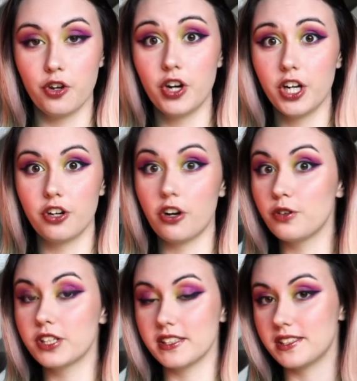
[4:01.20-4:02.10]
you're going to
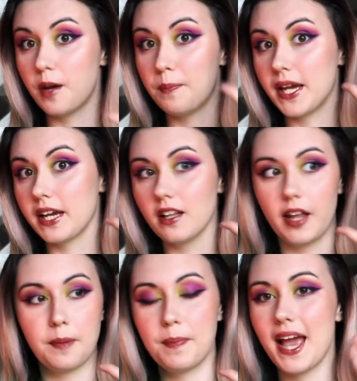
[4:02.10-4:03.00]
notice a big
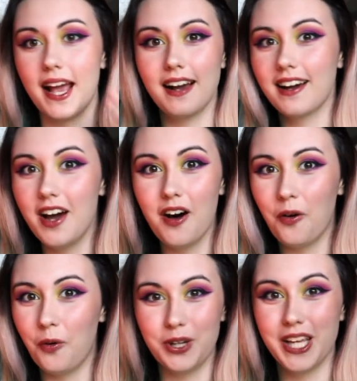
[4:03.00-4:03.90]
like pink
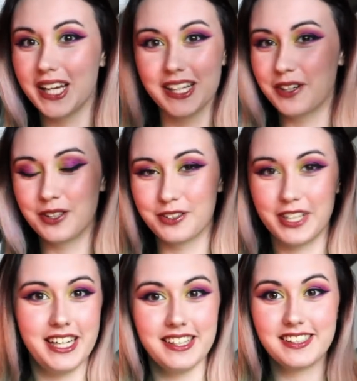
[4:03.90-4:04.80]
or yellow,
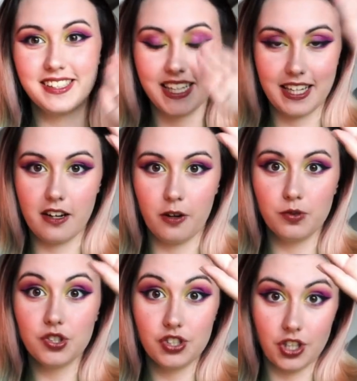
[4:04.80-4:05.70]
green sticky
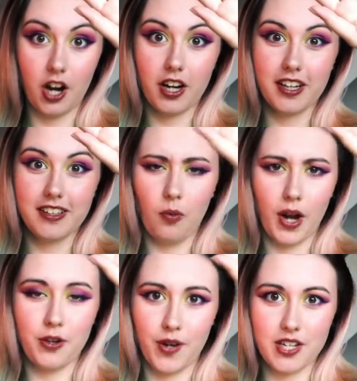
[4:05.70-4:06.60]
note stuck
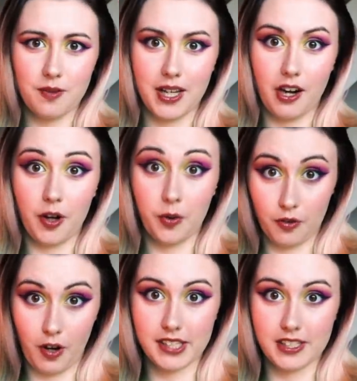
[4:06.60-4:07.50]
where you need to be going with
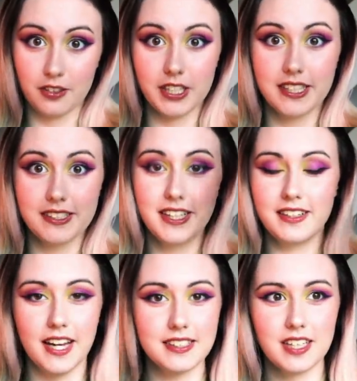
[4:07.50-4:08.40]
writing on it.
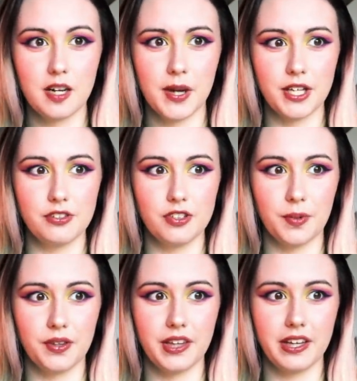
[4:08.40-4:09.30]
That's going to make you stop
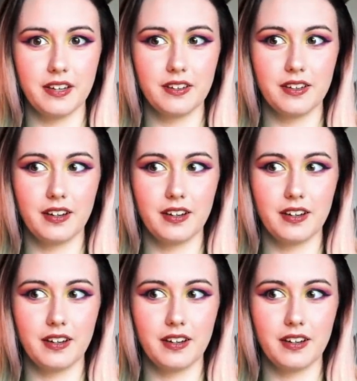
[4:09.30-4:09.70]
and think,